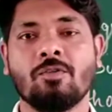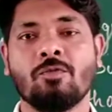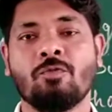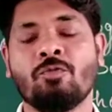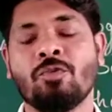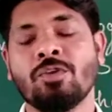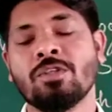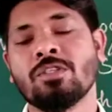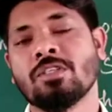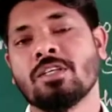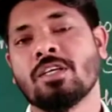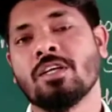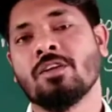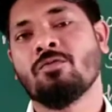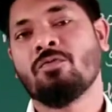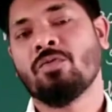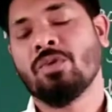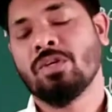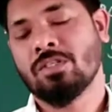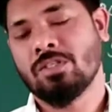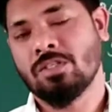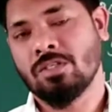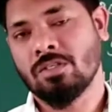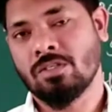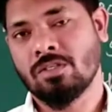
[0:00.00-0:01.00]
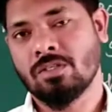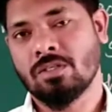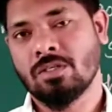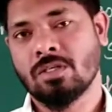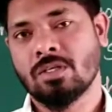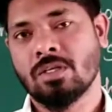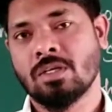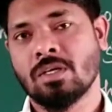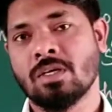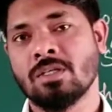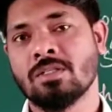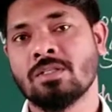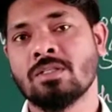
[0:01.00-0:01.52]
physical features,
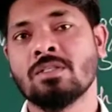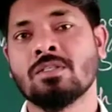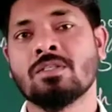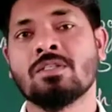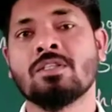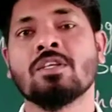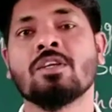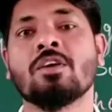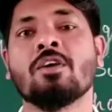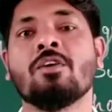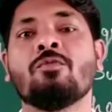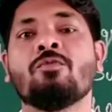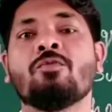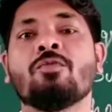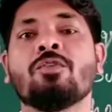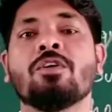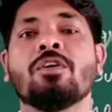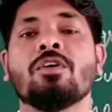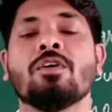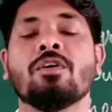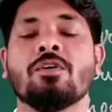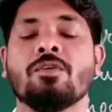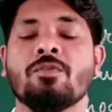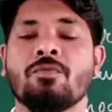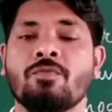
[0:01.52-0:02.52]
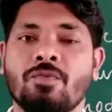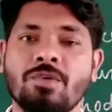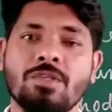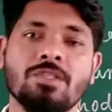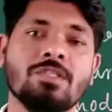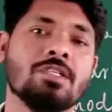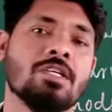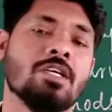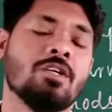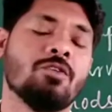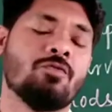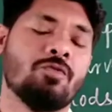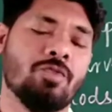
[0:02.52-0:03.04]
consisting of
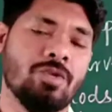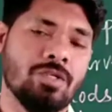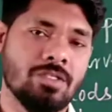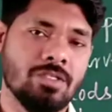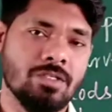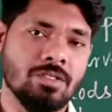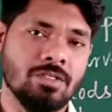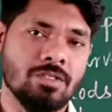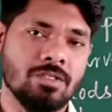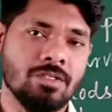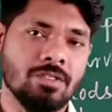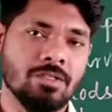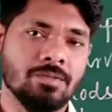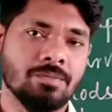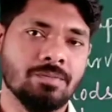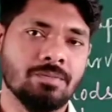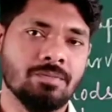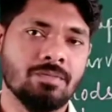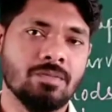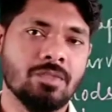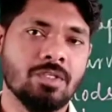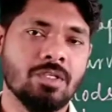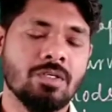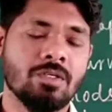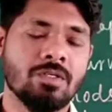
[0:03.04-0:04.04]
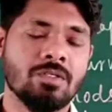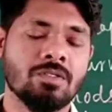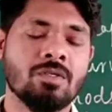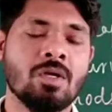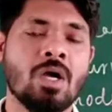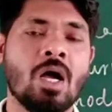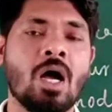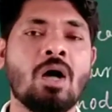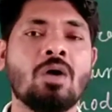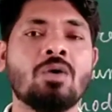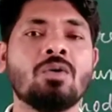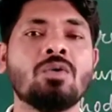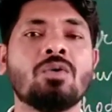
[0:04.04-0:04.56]
physical features. So
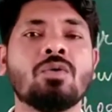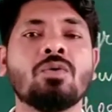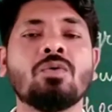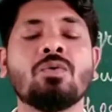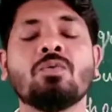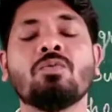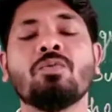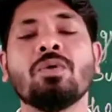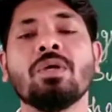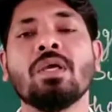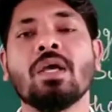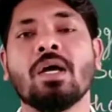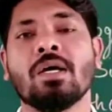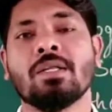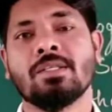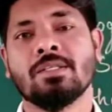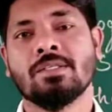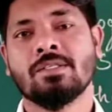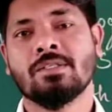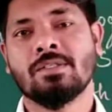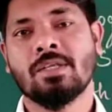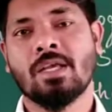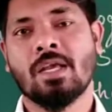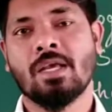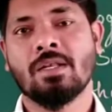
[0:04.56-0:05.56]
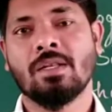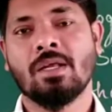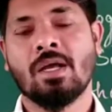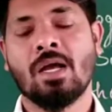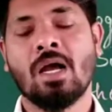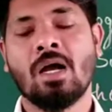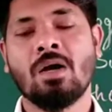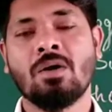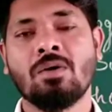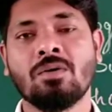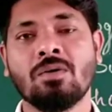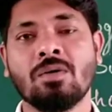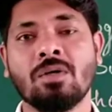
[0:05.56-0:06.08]
how do we understand
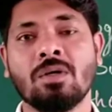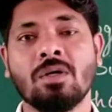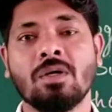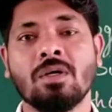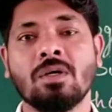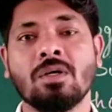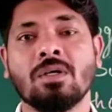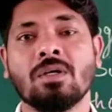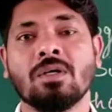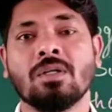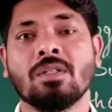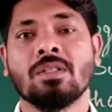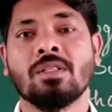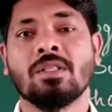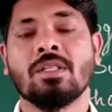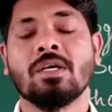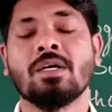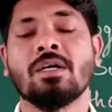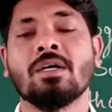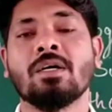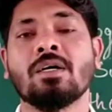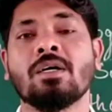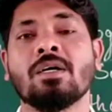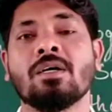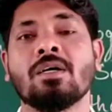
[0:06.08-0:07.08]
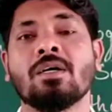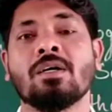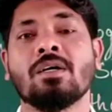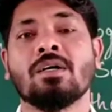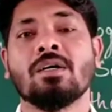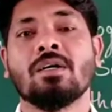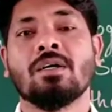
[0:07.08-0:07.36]
how the